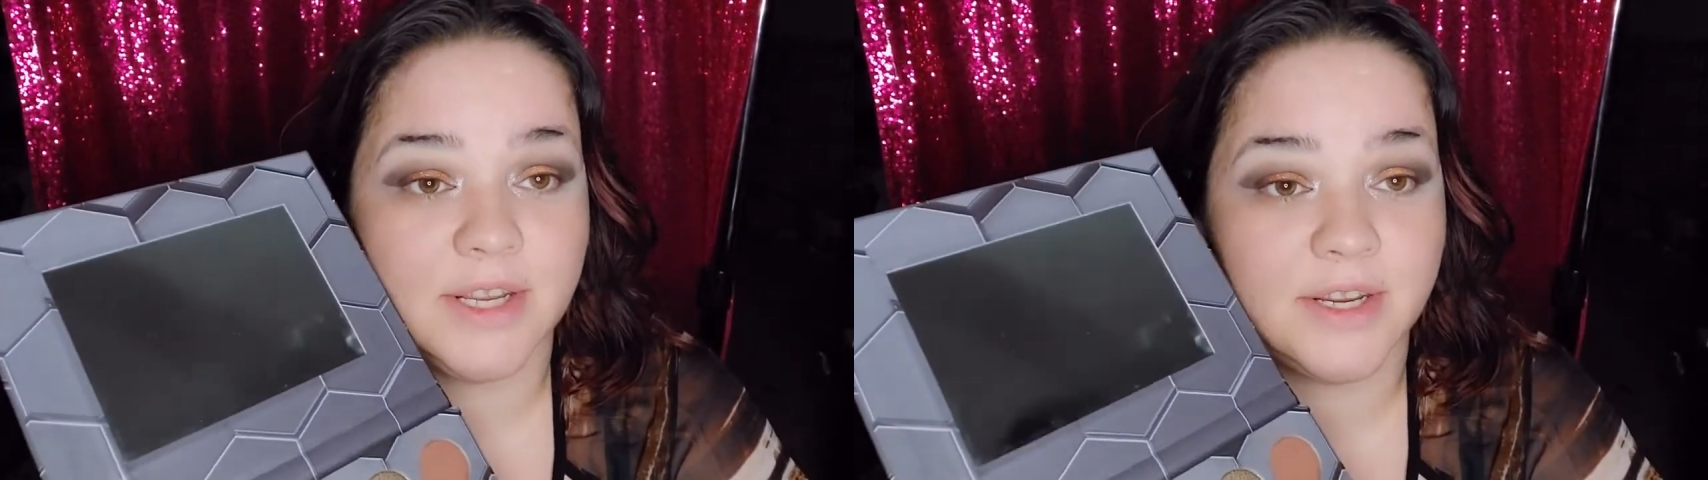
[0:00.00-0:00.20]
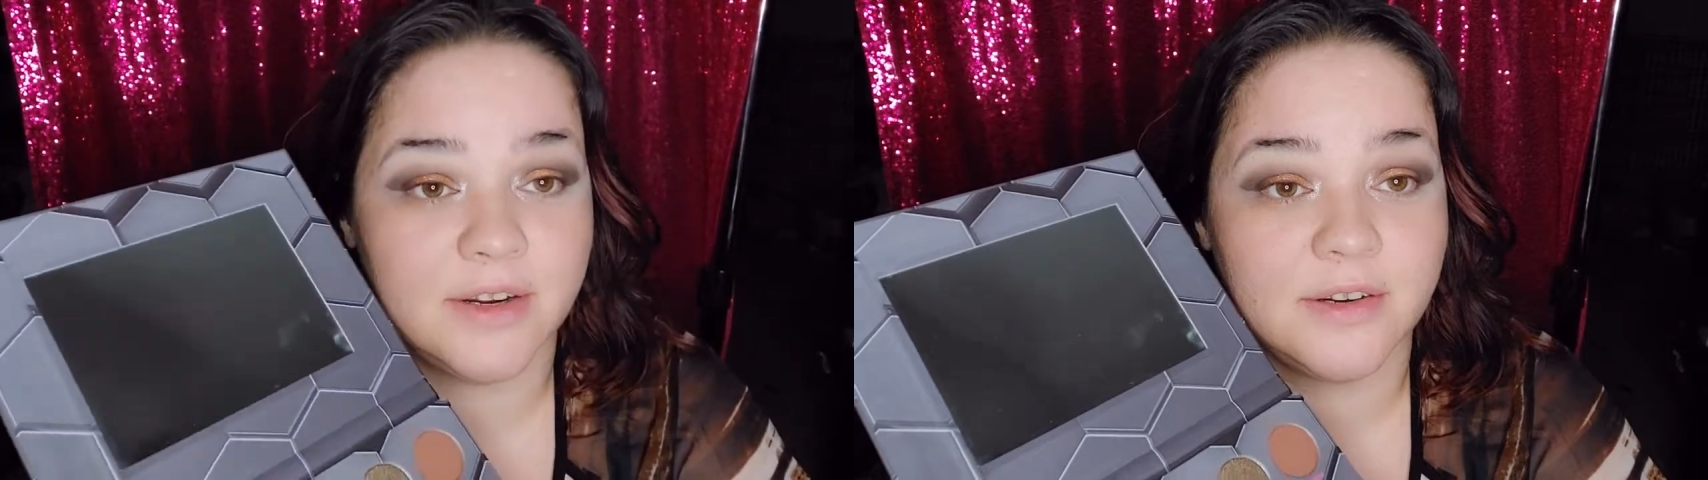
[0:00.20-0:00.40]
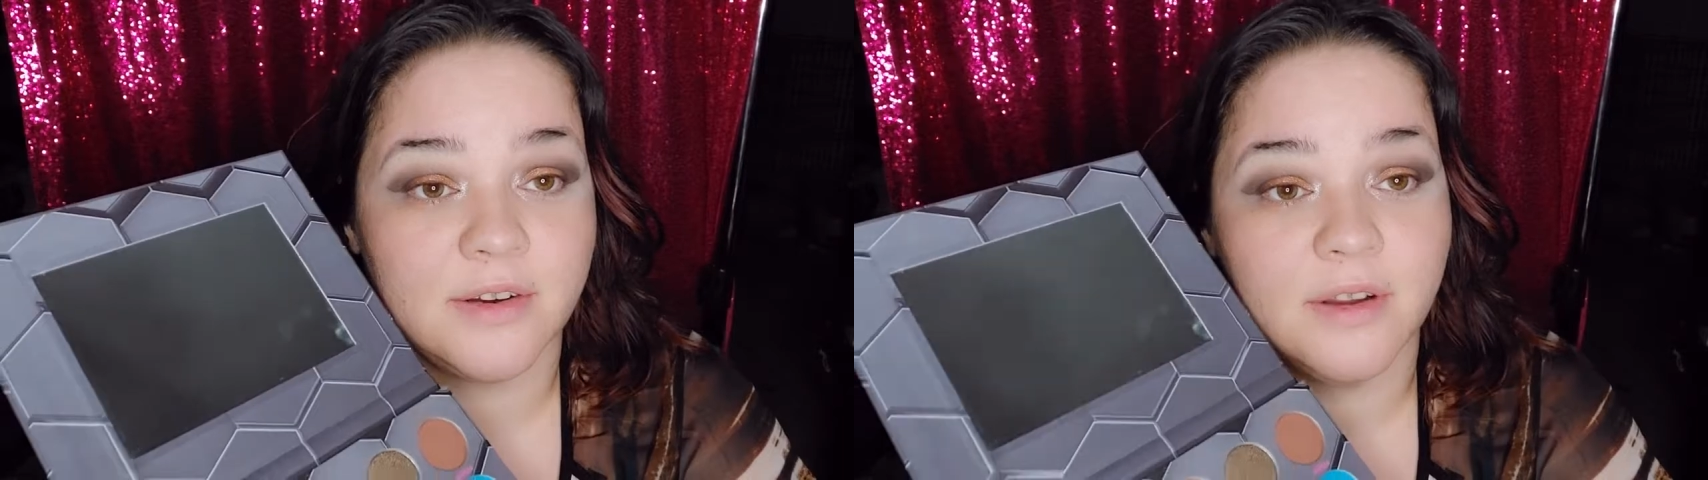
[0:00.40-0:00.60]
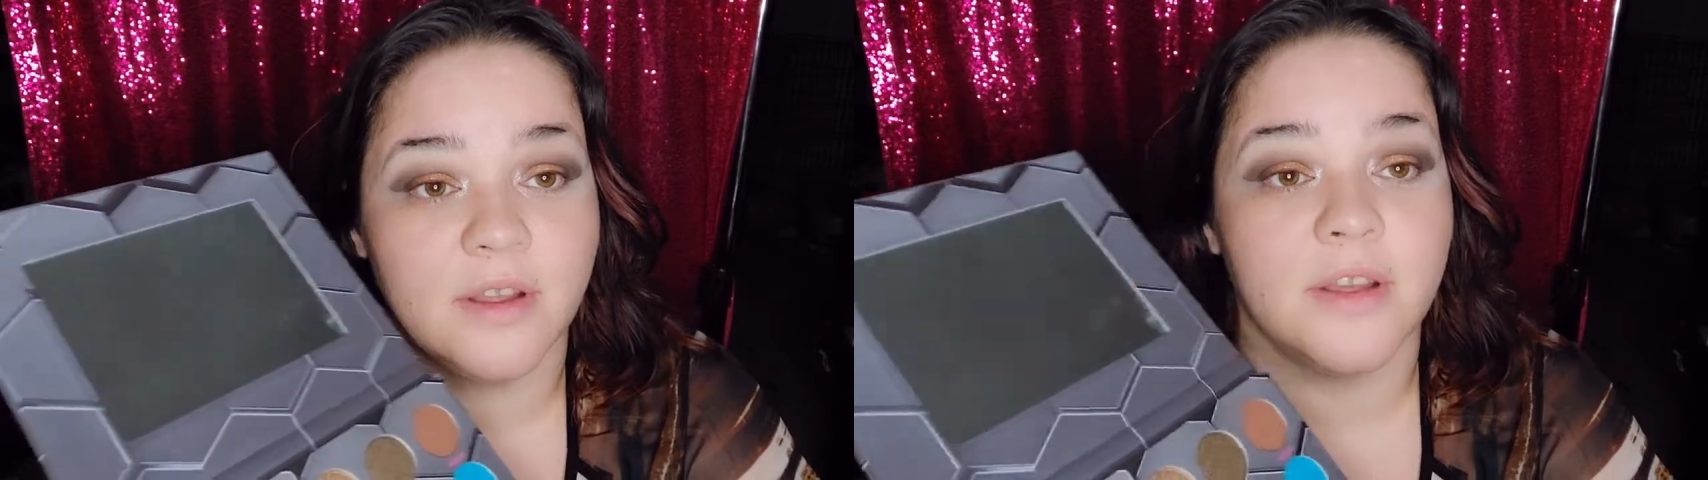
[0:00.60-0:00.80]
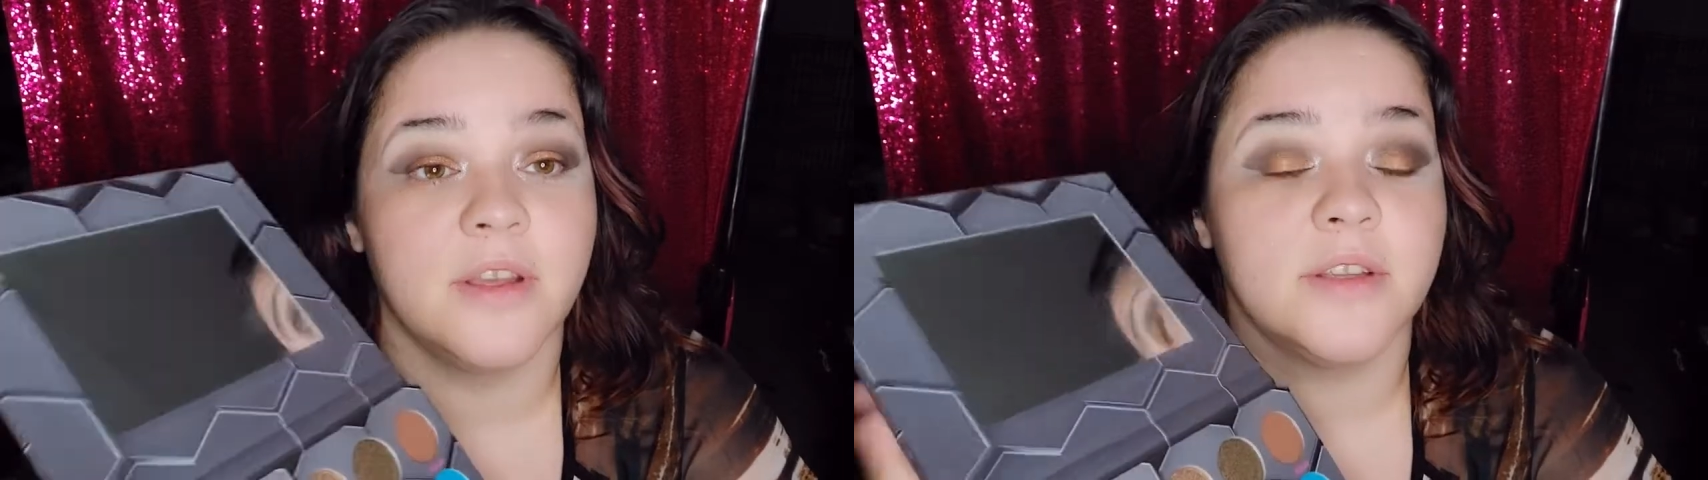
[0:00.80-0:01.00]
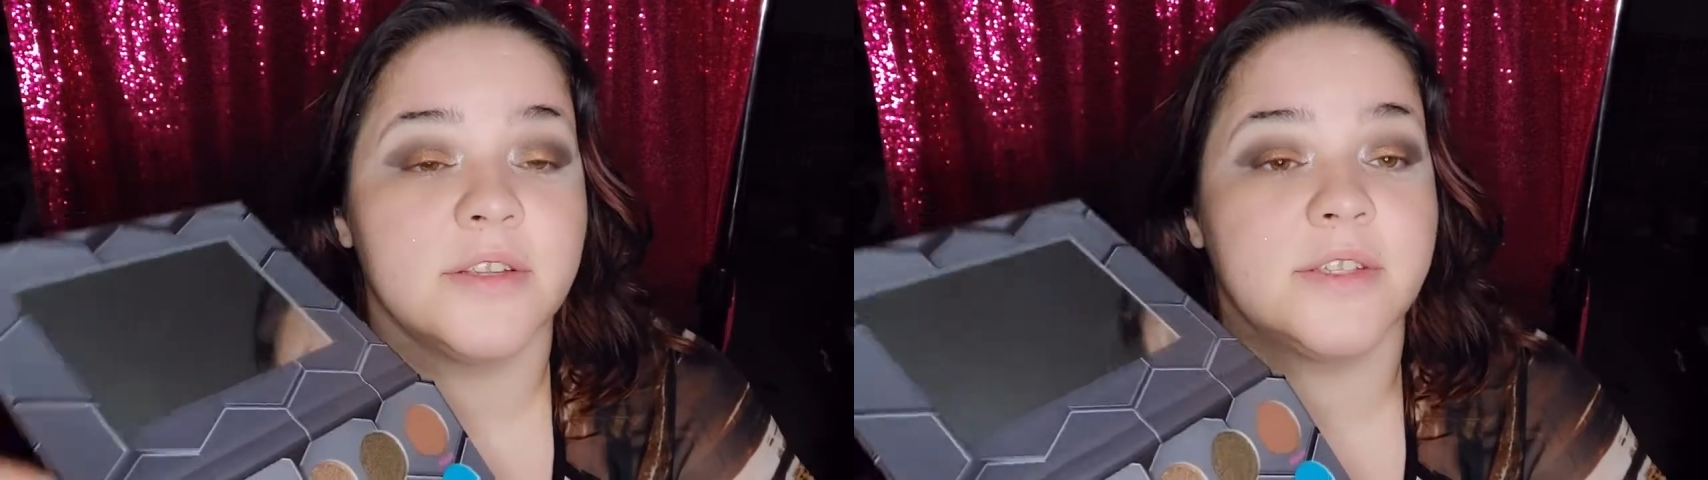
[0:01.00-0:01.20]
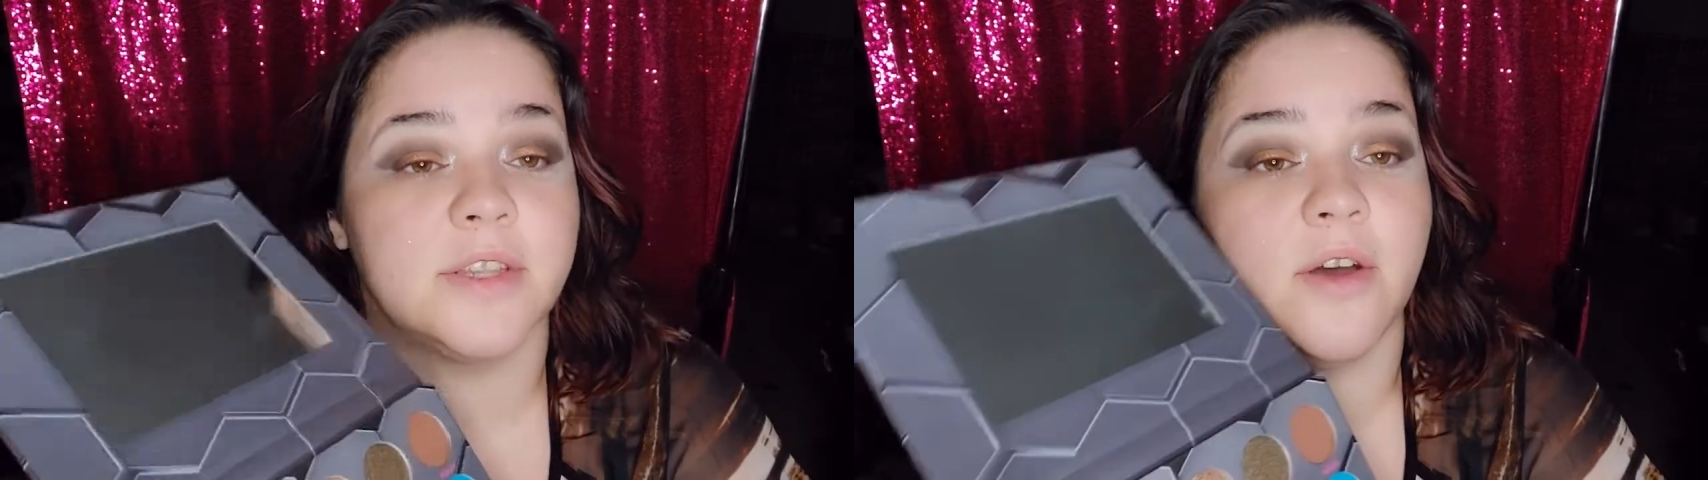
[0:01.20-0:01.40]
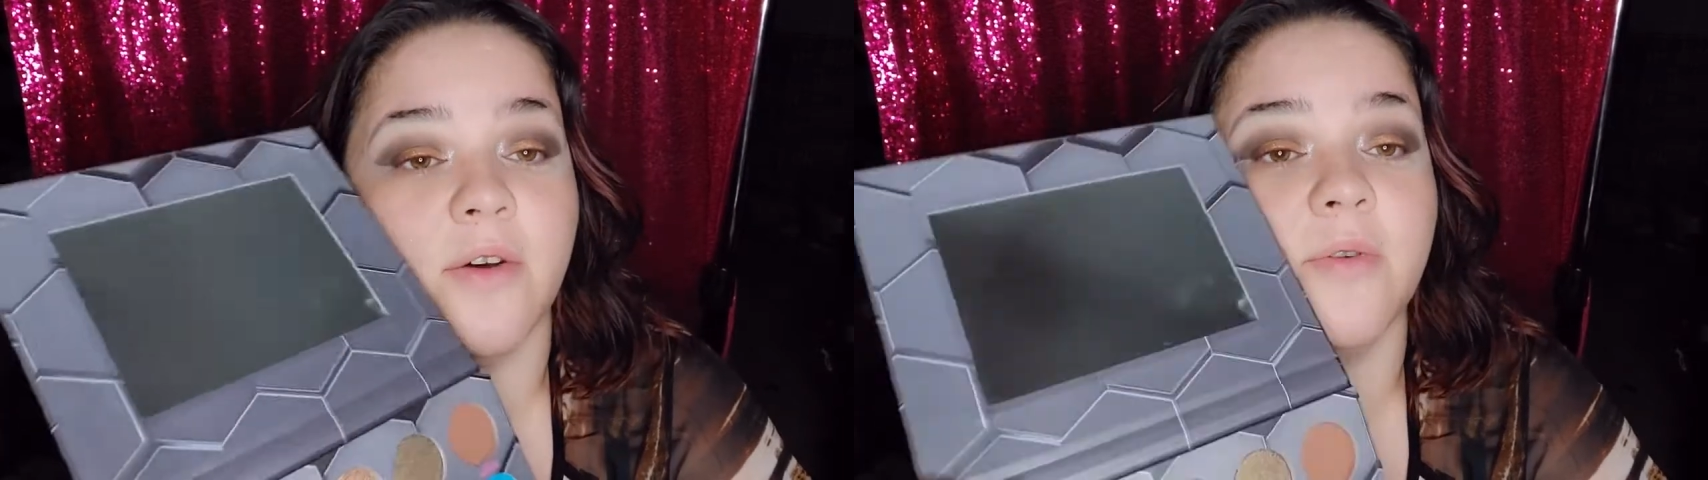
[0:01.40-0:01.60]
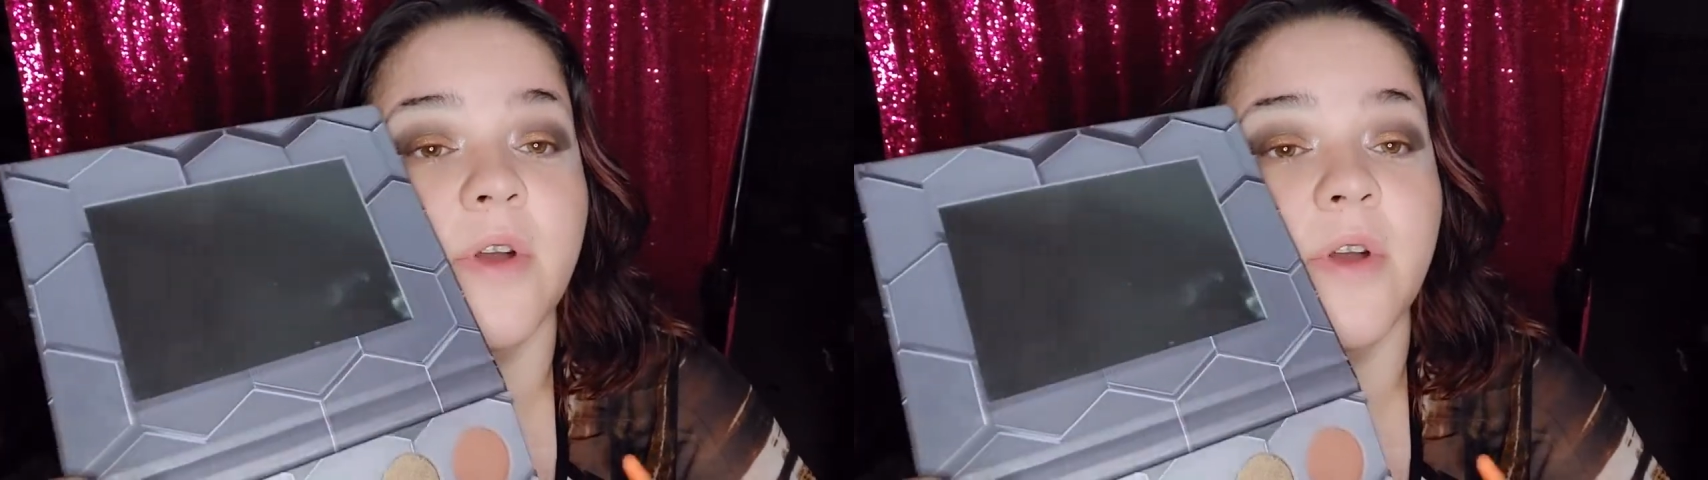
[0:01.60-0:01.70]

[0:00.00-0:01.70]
here. So